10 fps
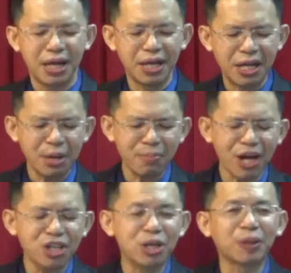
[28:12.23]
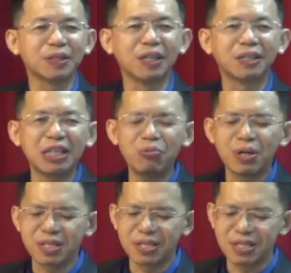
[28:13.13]
In Nehemiah chapter 13
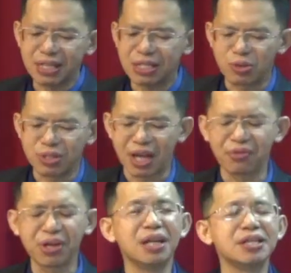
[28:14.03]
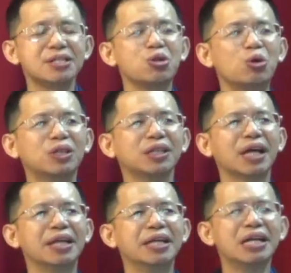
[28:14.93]
verses 6 to 7, it is noted
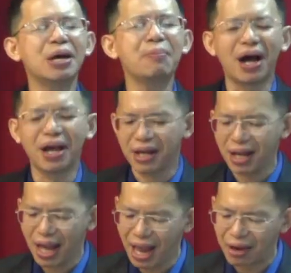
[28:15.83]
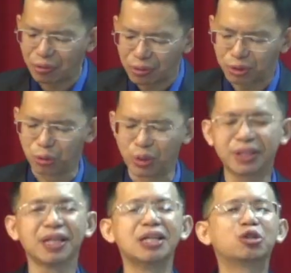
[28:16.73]
that Nehemiah had to
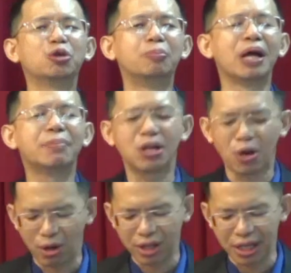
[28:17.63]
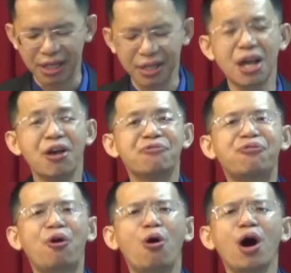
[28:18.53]
return to Babylon in
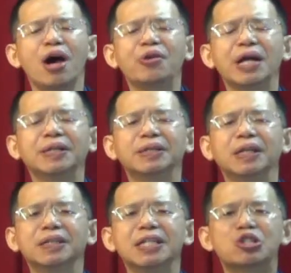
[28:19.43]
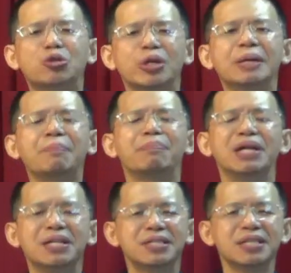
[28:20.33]
433
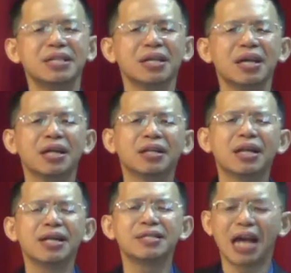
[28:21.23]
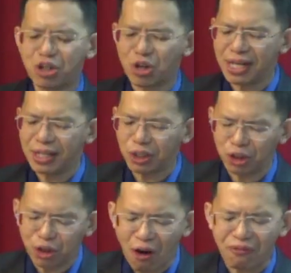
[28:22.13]
BC. That is actually
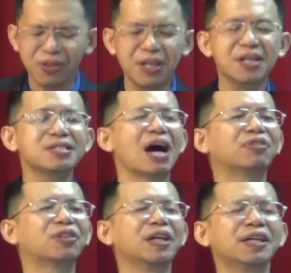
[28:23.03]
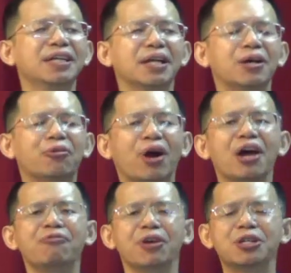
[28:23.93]
12 years after he had
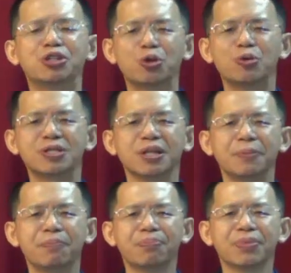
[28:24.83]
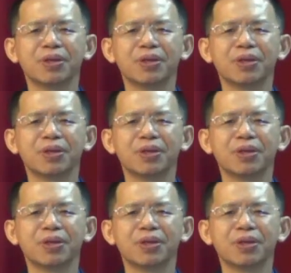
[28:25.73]
arrived in Jerusalem.